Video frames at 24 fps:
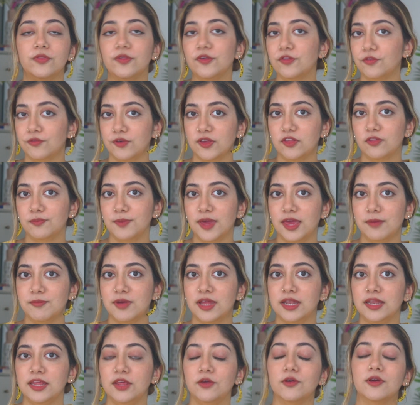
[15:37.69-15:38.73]
this fixed
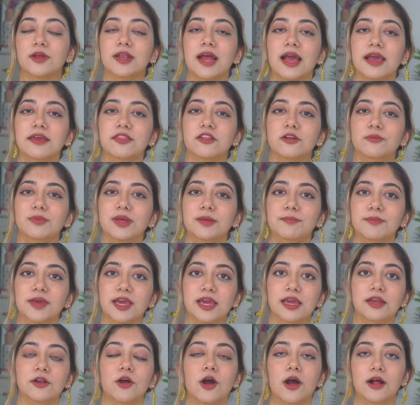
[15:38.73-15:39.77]
payment, you could either be
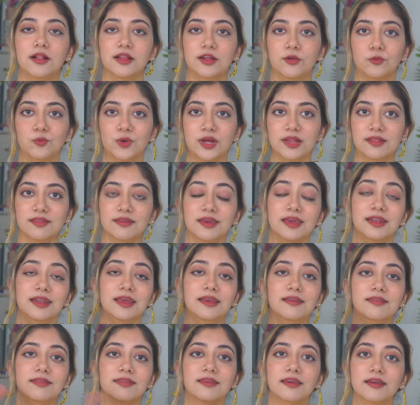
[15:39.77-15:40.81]
paid all at once in
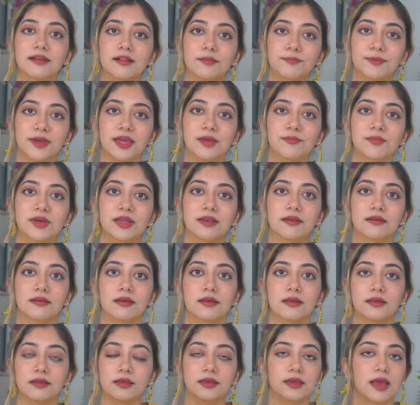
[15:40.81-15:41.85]
a single payment,
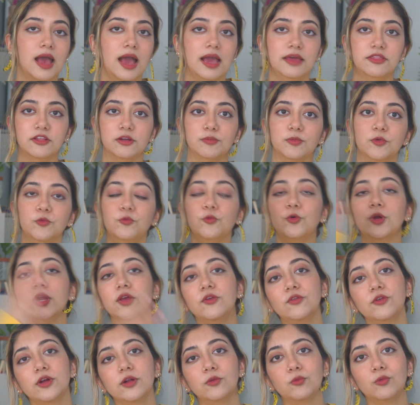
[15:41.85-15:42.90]
either before
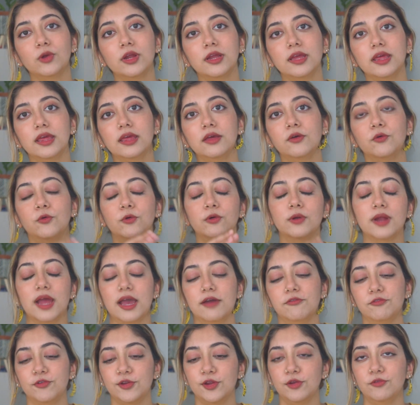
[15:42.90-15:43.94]
you start working or
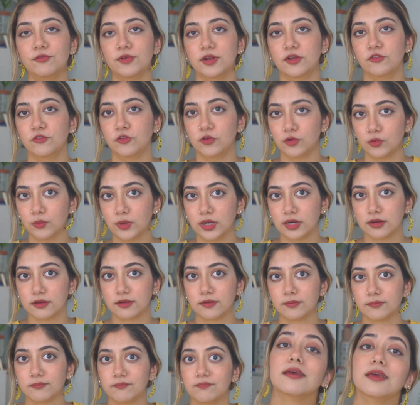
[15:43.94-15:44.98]
after you finish your work.
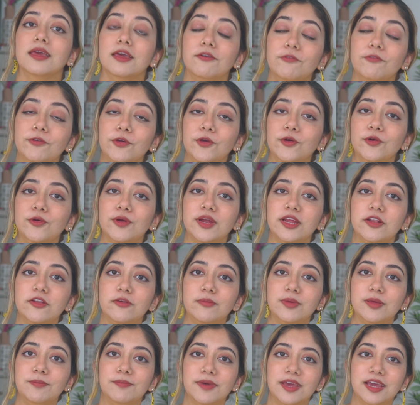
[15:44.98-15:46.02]
If you agree to
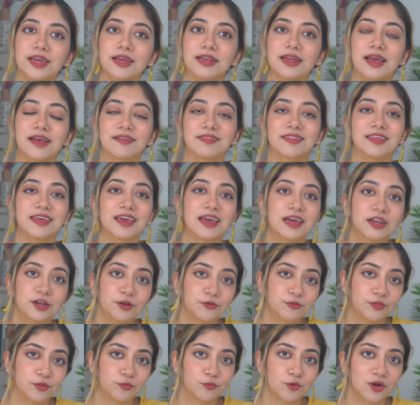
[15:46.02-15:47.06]
be paid at the end
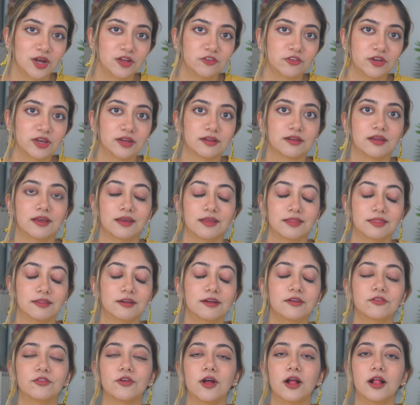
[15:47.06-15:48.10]
of the project, there
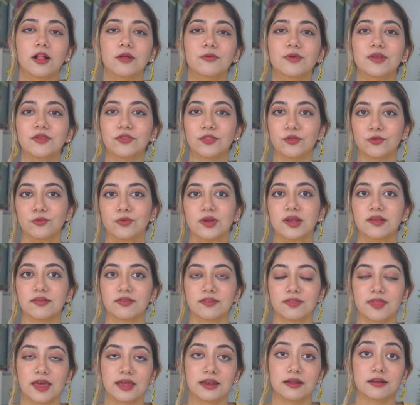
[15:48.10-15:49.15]
is always the
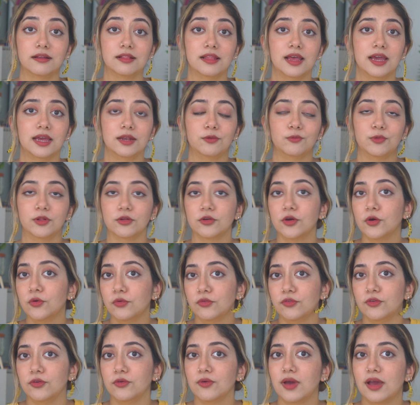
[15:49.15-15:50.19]
risk that a client will
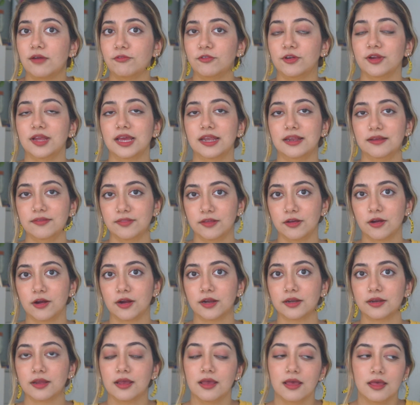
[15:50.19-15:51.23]
ghost you after getting the
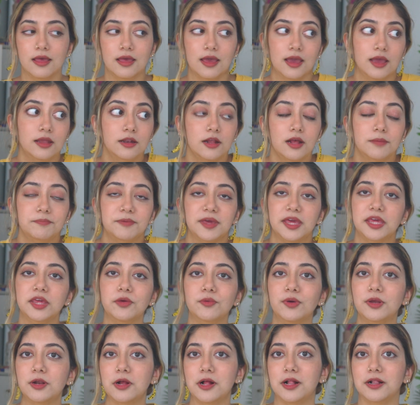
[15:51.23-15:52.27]
art and not pay you
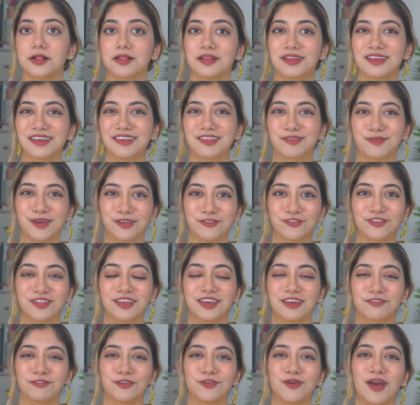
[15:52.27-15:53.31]
at all,
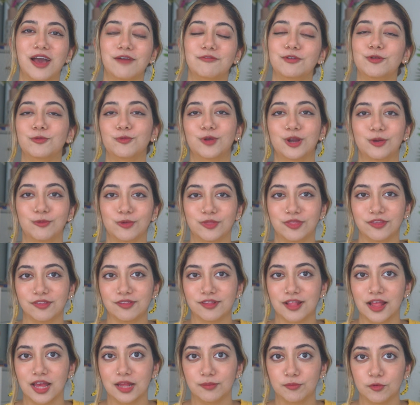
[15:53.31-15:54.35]
especially if you haven't worked with this
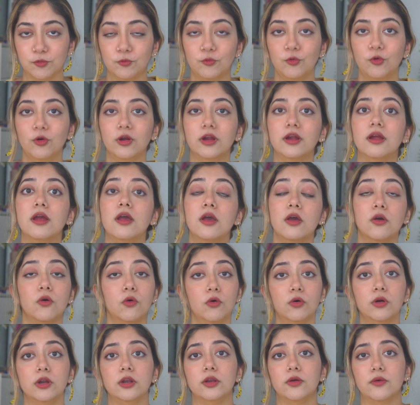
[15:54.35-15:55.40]
client before
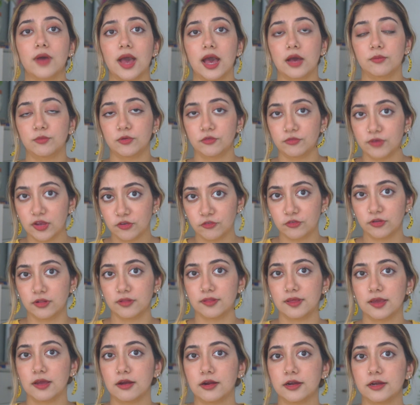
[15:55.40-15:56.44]
or know how professional
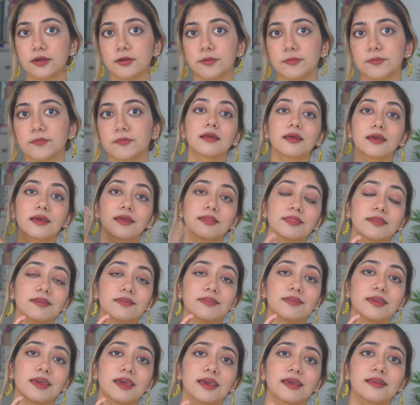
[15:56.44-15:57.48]
they are. In
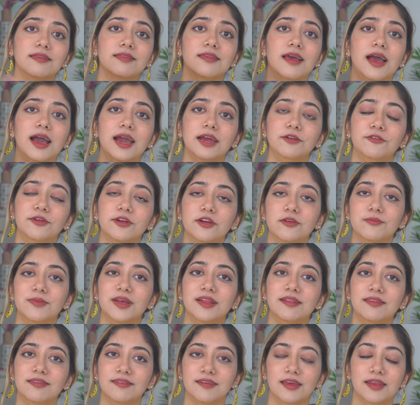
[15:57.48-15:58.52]
this case, I'd
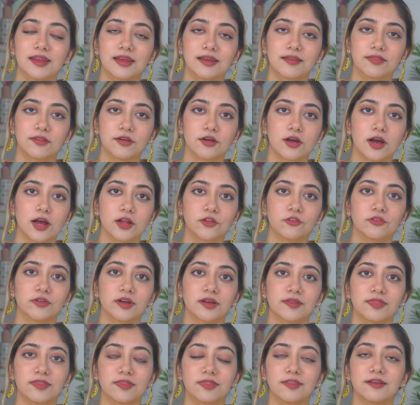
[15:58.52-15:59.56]
recommend stating in the
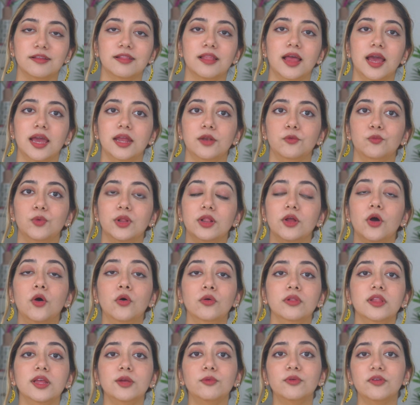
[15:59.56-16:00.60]
contract that the client will
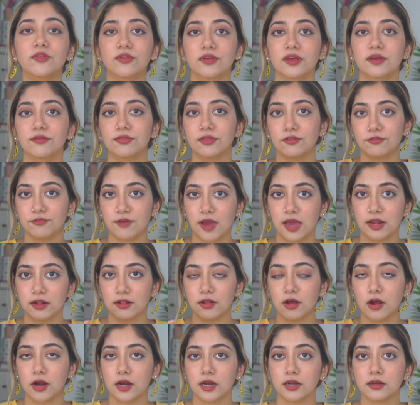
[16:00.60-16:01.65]
only receive the final
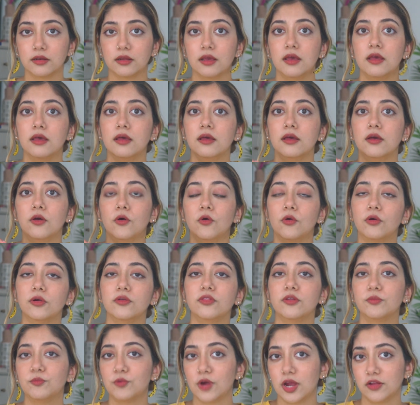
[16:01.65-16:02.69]
art or
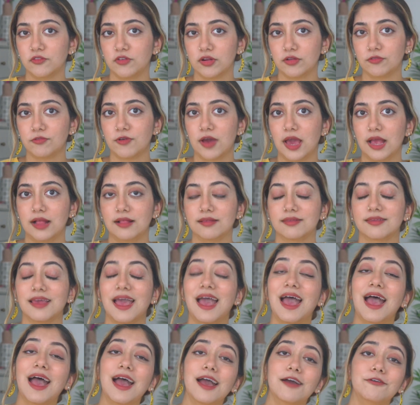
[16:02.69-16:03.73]
the project files
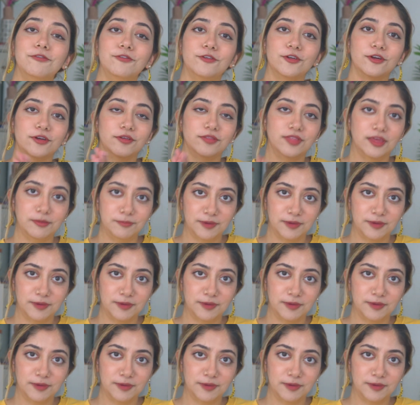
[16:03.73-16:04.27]
after they